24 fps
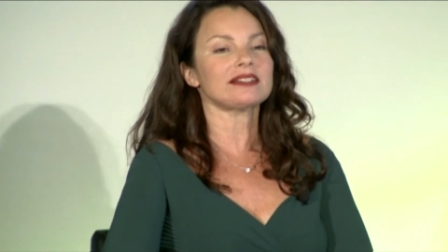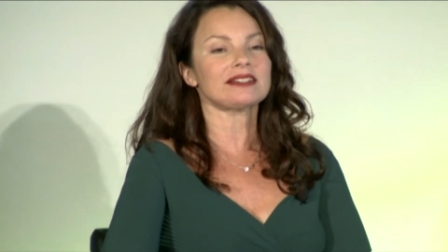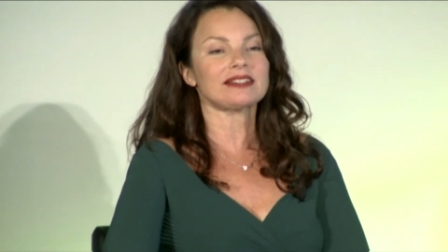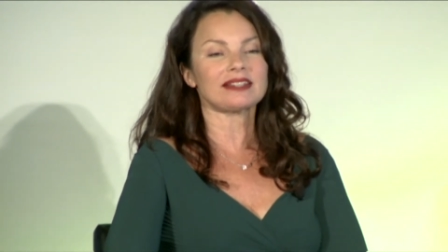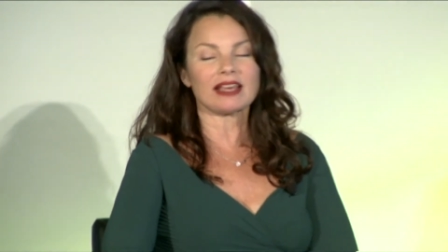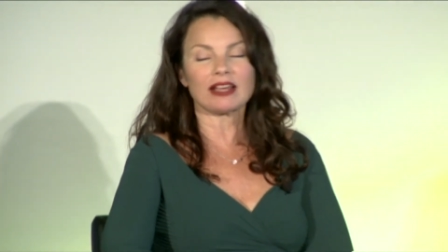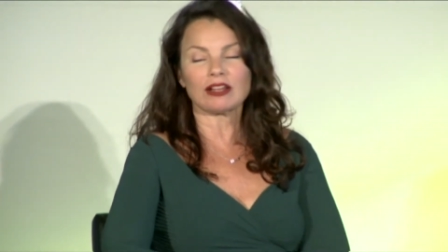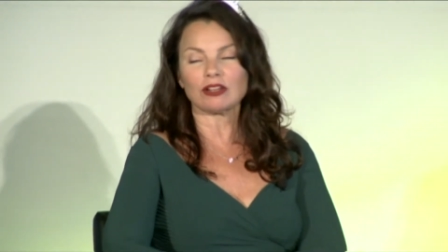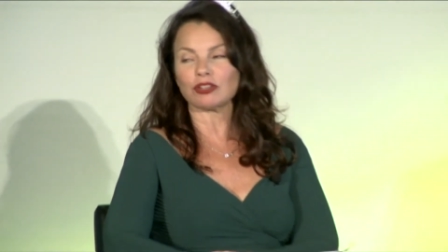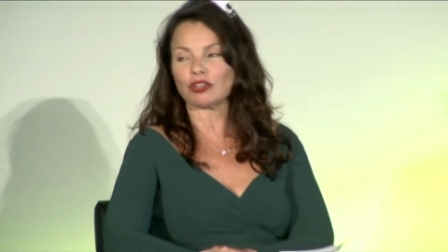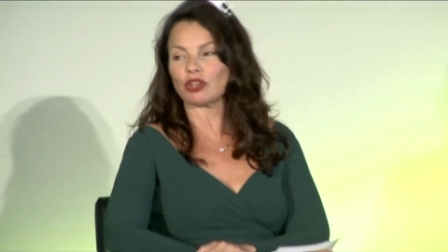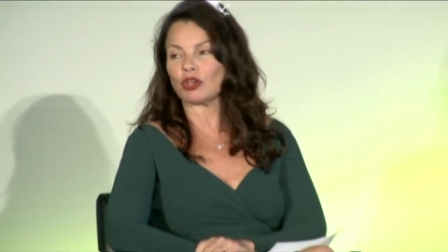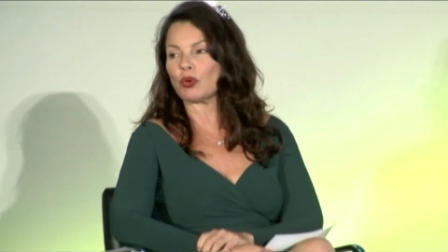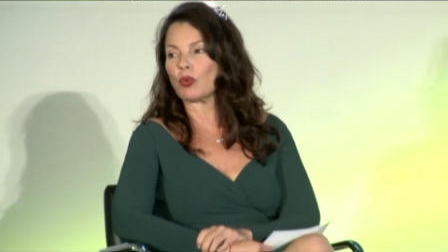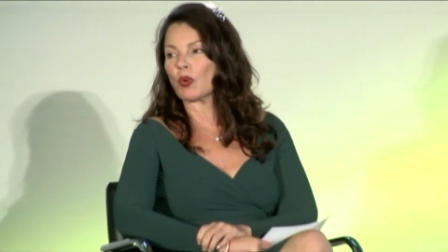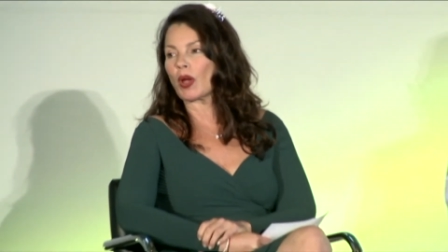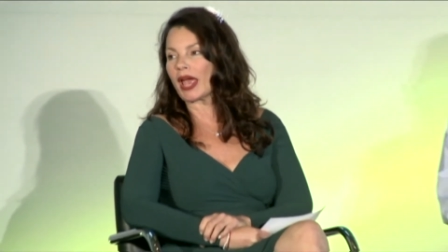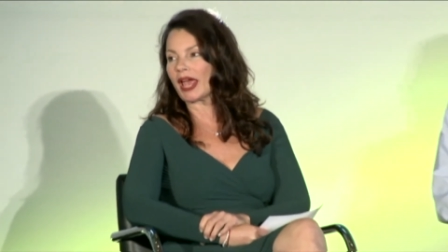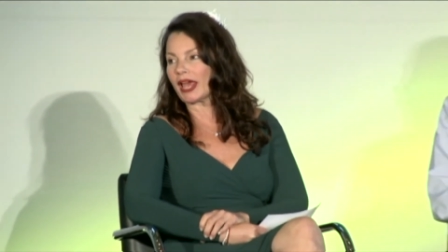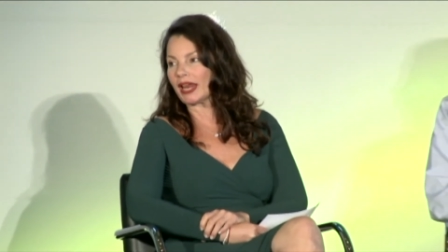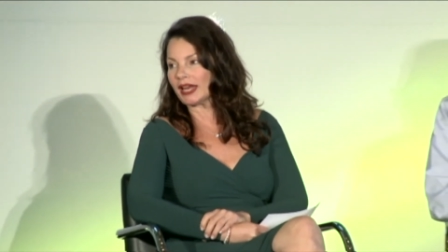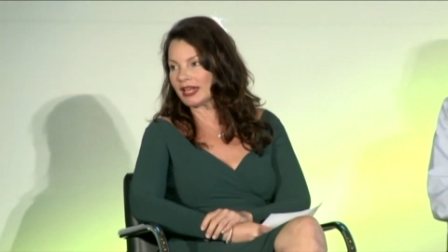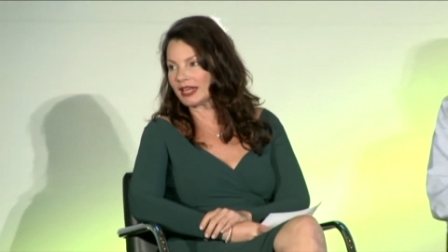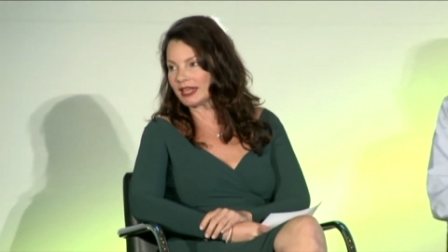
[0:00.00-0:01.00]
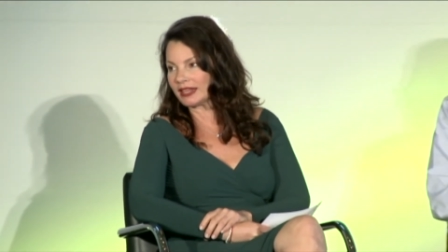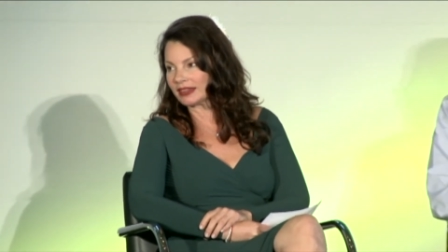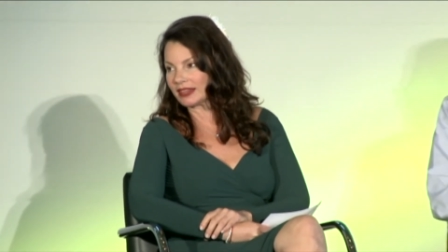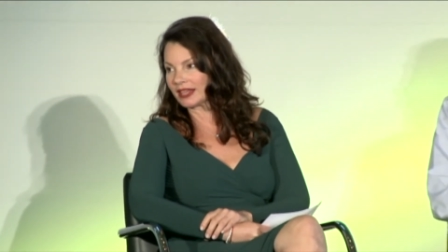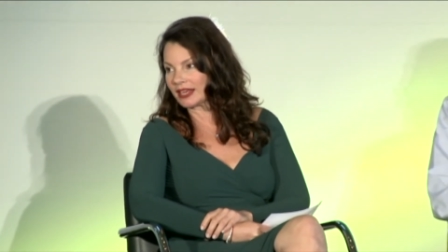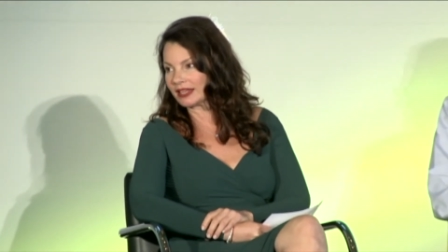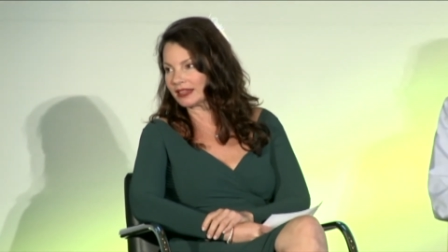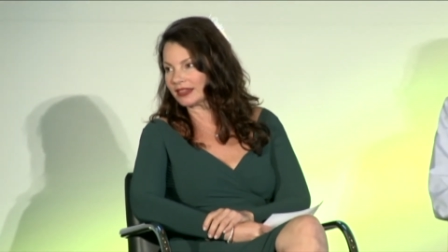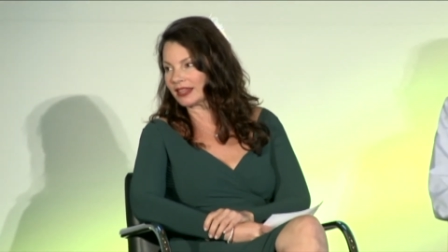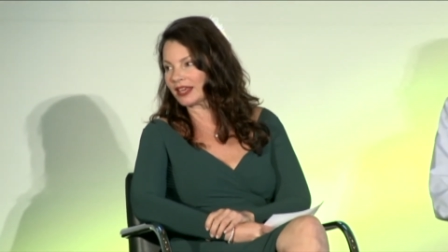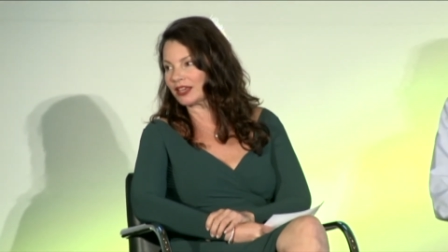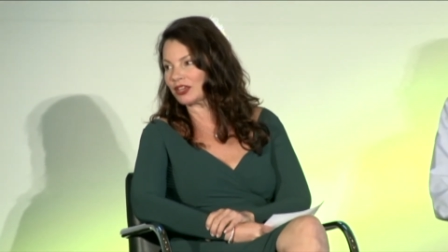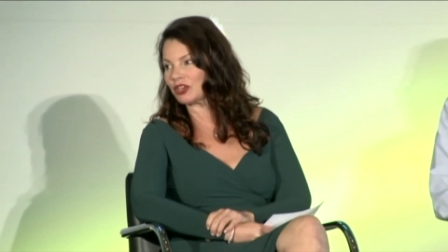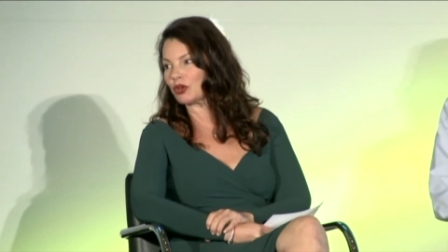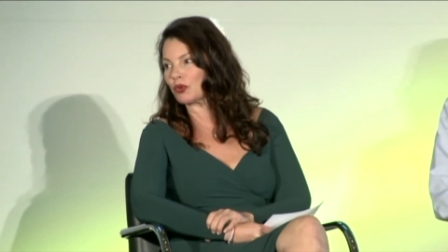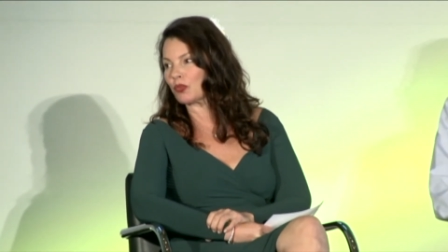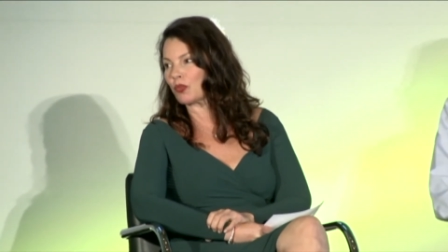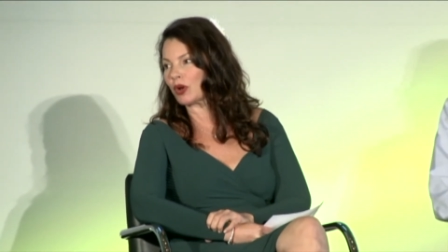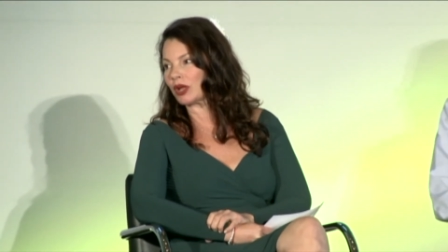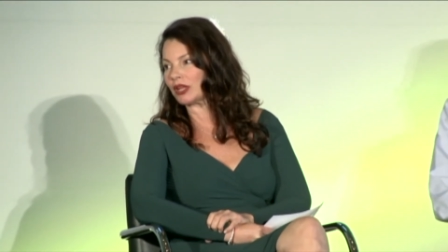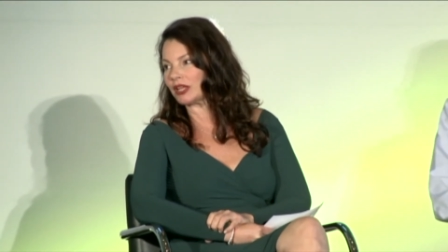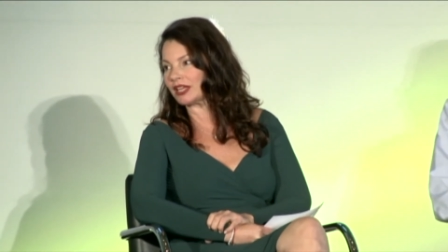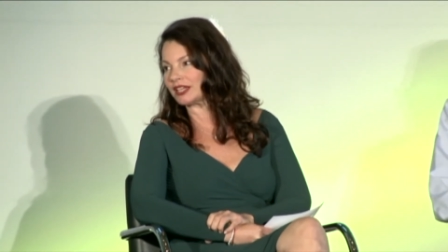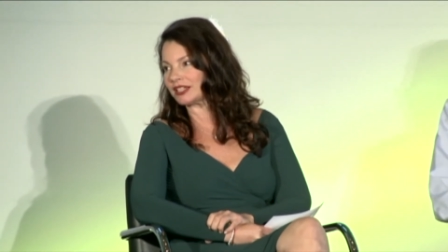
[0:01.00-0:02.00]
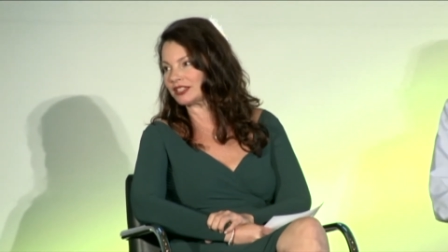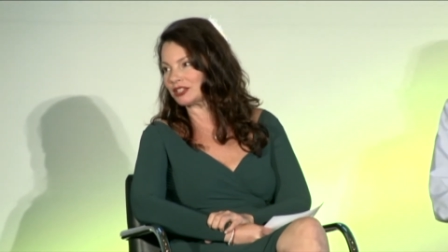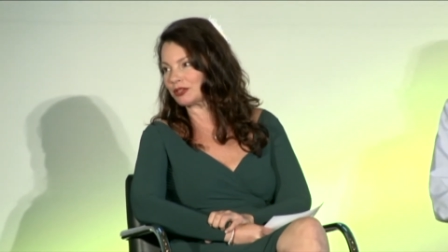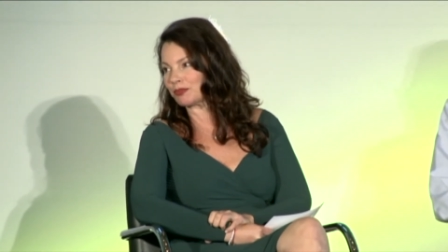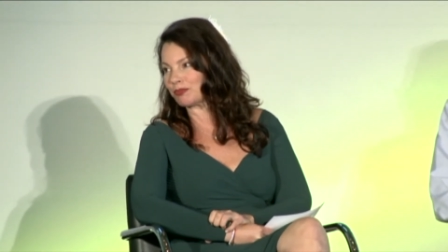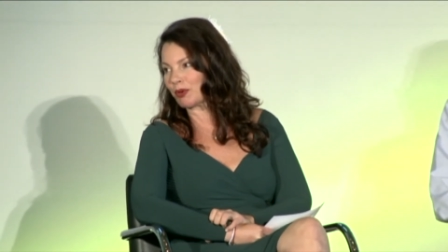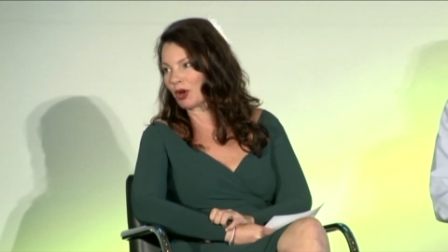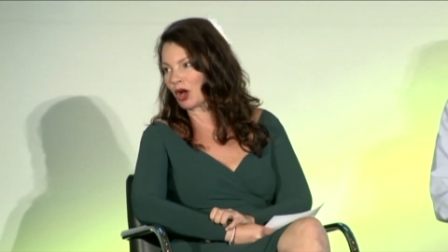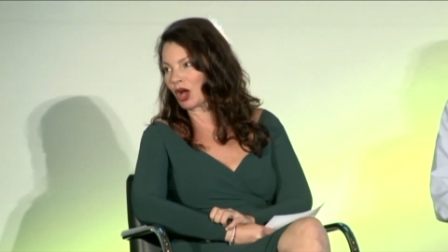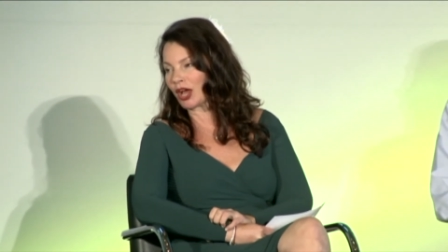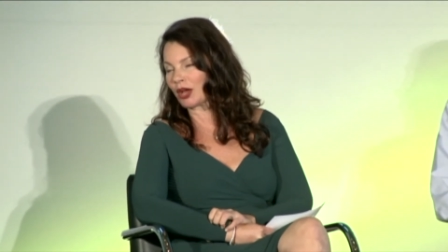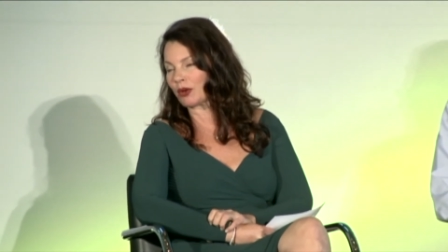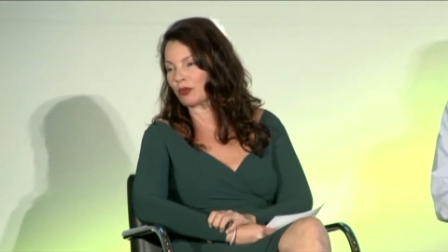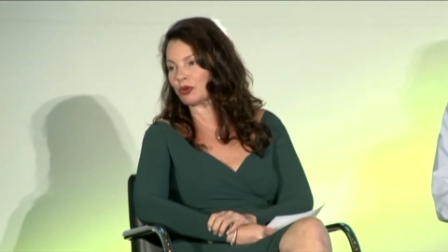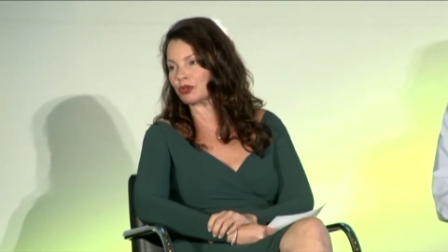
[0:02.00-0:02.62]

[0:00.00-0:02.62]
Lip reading: sell you anything that you're willing to buy,